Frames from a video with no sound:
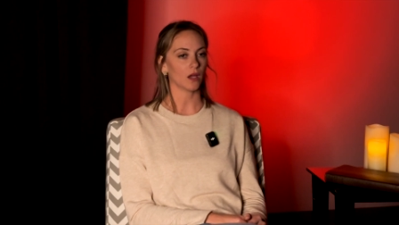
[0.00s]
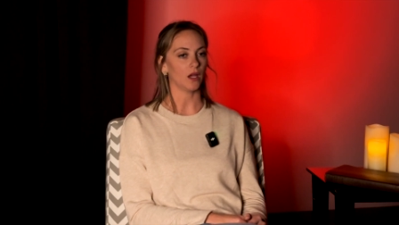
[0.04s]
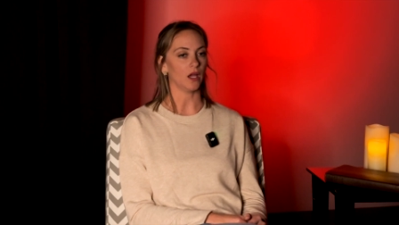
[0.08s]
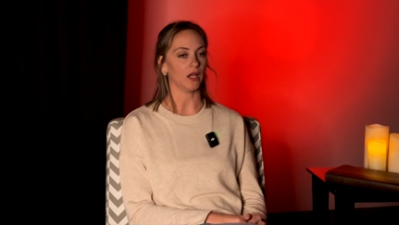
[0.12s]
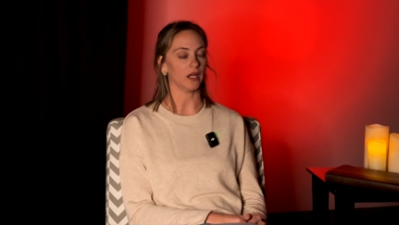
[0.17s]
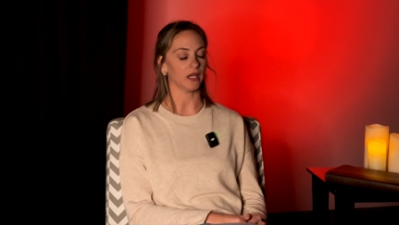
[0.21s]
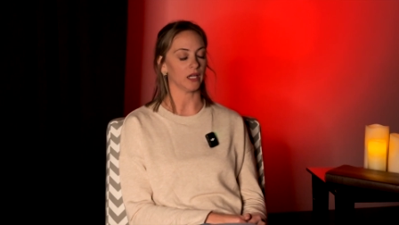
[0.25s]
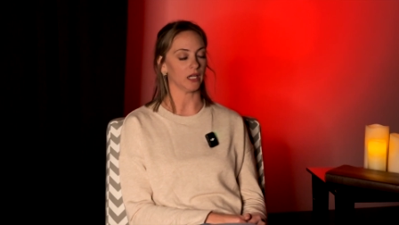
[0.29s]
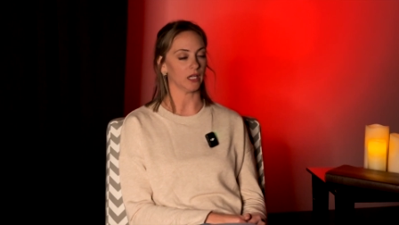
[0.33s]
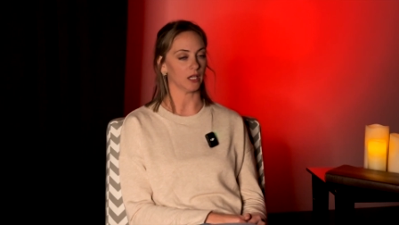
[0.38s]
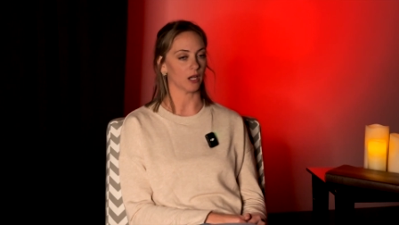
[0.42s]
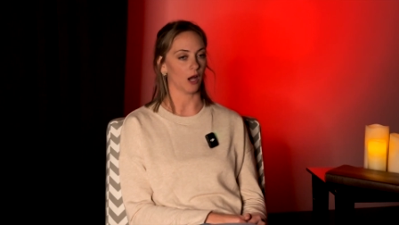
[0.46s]

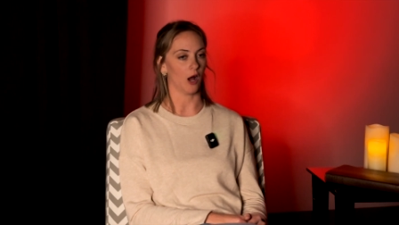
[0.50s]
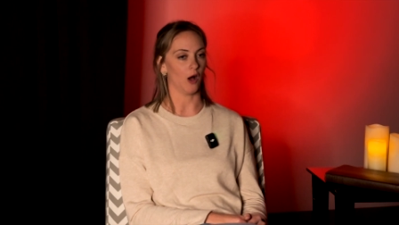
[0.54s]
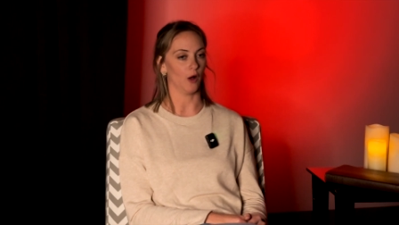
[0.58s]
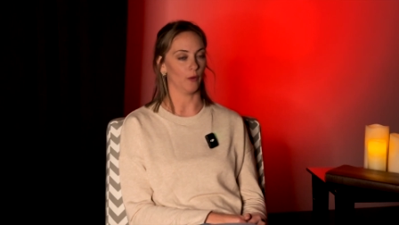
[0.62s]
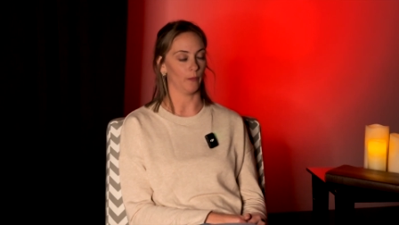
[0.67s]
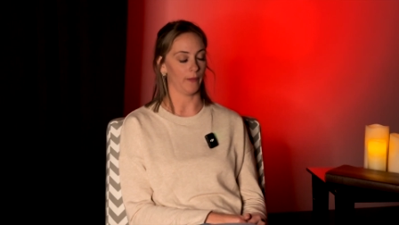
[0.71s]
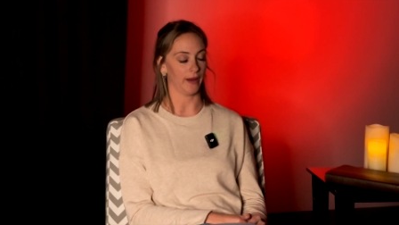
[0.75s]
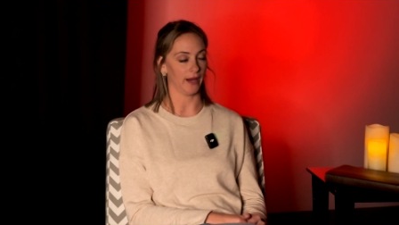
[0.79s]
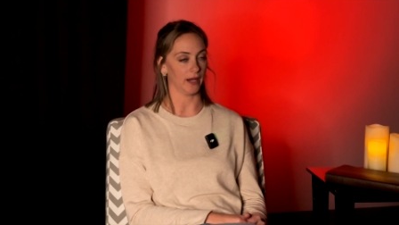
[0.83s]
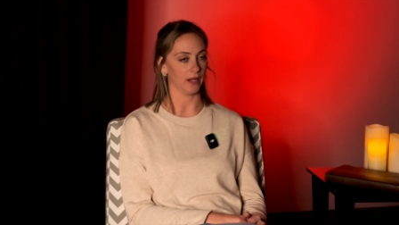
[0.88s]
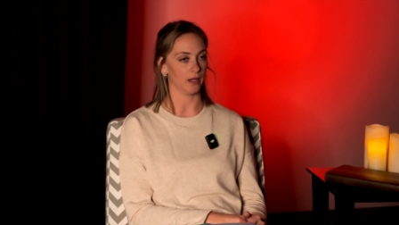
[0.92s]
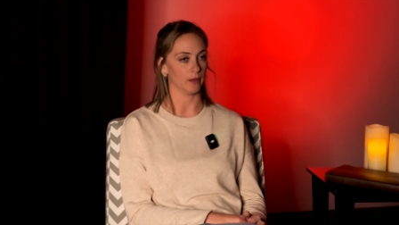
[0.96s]
And he called
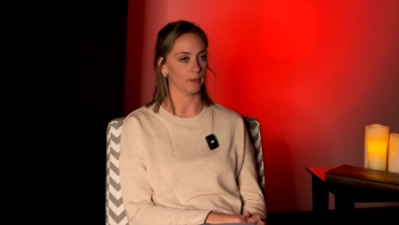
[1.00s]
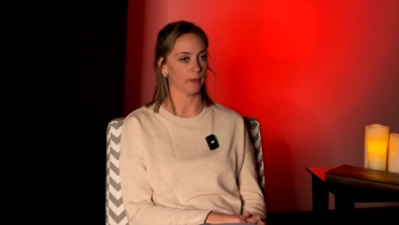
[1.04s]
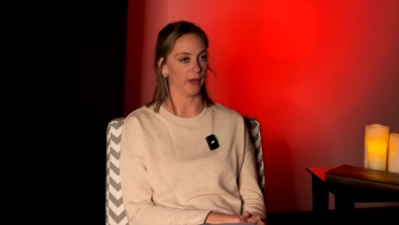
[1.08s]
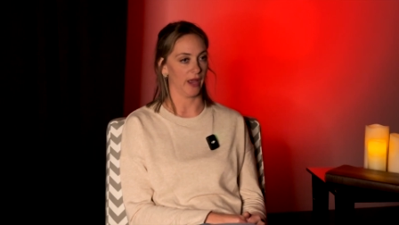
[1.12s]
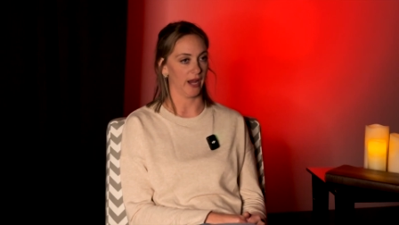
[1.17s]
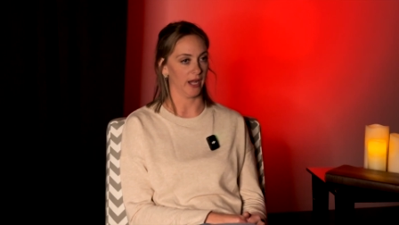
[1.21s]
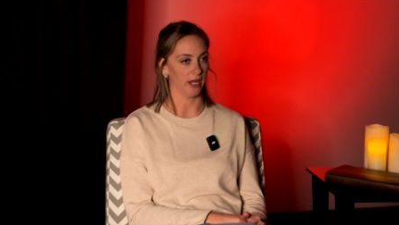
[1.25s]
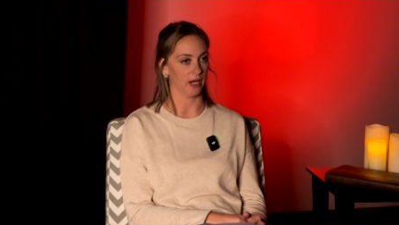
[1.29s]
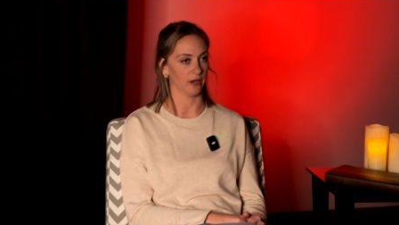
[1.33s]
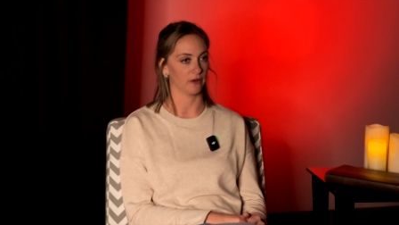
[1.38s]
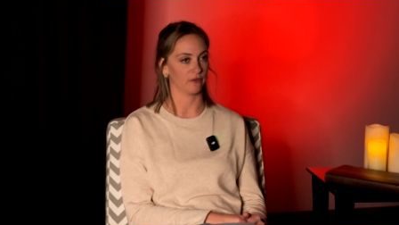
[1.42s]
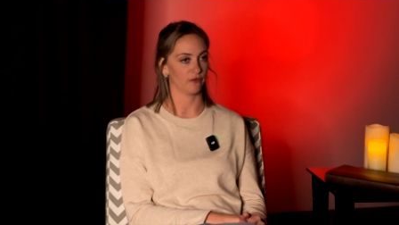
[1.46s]
me in a
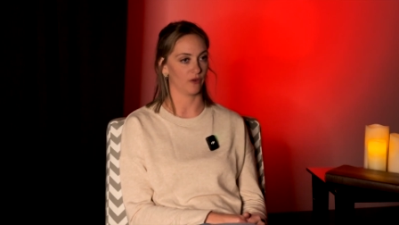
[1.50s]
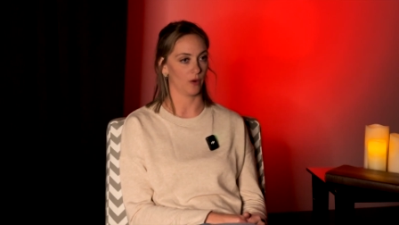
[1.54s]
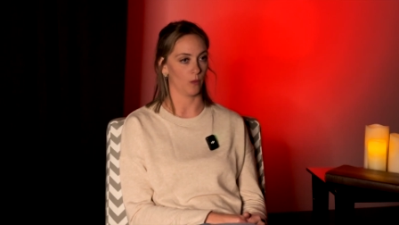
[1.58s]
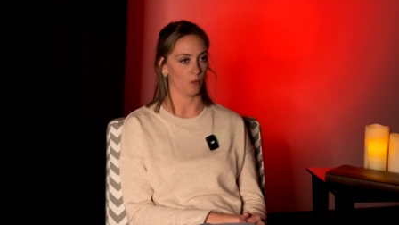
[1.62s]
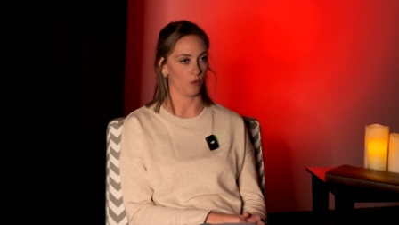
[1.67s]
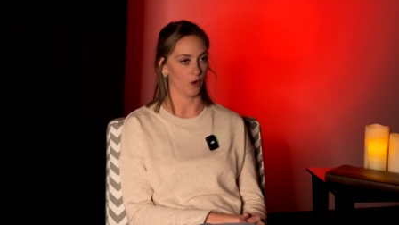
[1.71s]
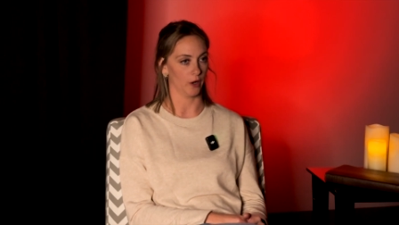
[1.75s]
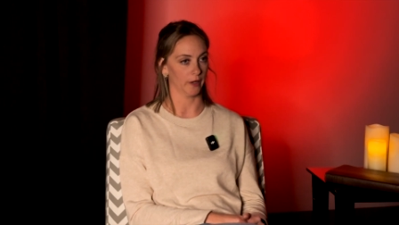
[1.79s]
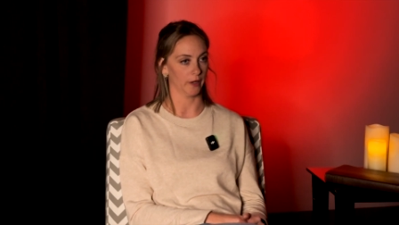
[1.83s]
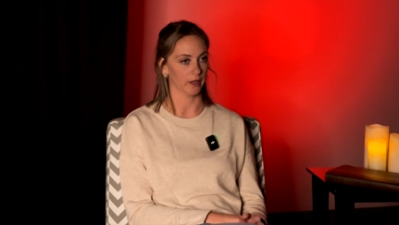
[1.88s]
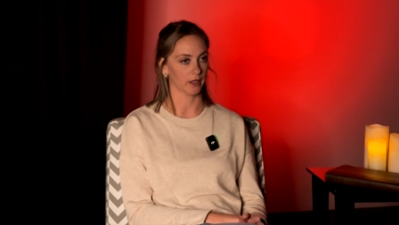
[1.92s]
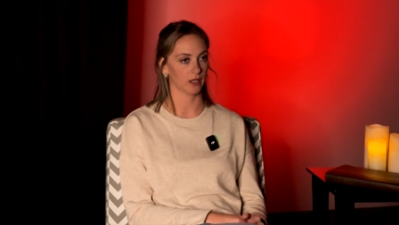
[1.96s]
panic from
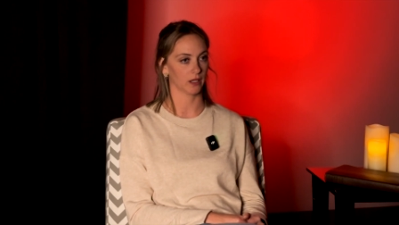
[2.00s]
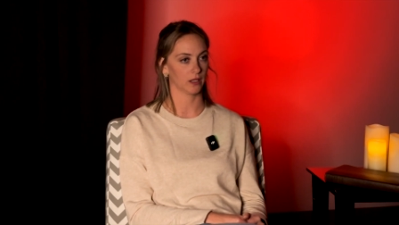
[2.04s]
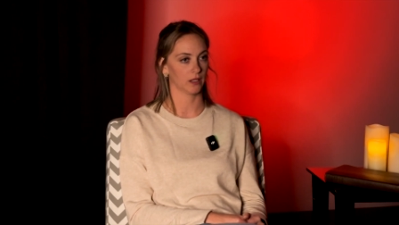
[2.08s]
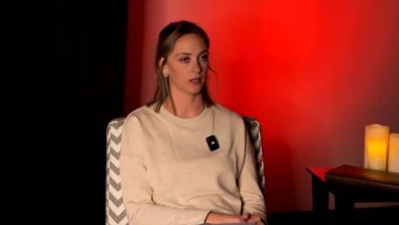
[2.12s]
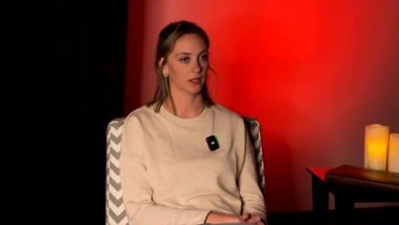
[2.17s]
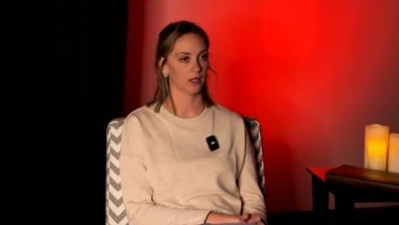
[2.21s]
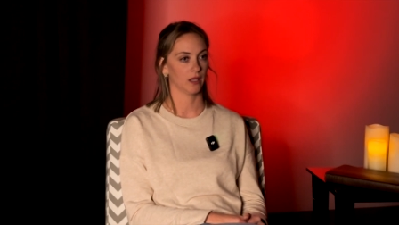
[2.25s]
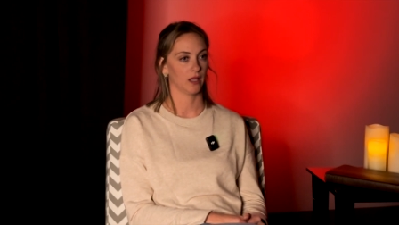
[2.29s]
work,